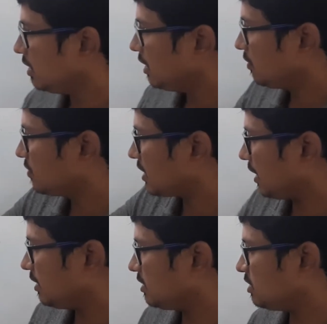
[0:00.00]
If the
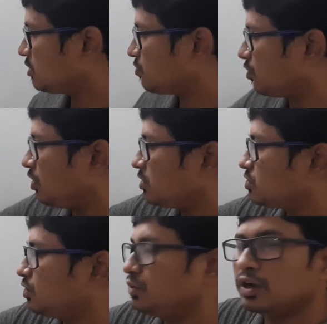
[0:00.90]
condition is false,
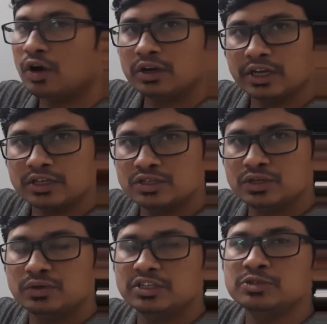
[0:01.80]
you will not
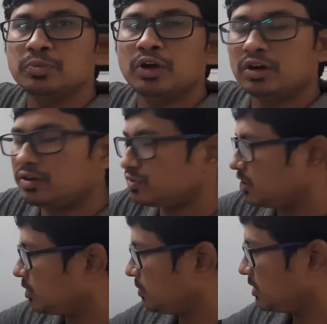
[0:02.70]
execute this block of
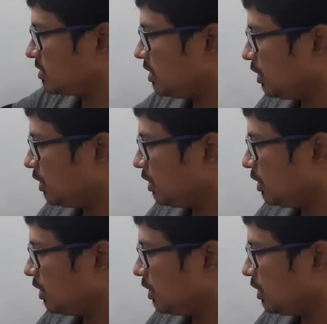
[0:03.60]
statements.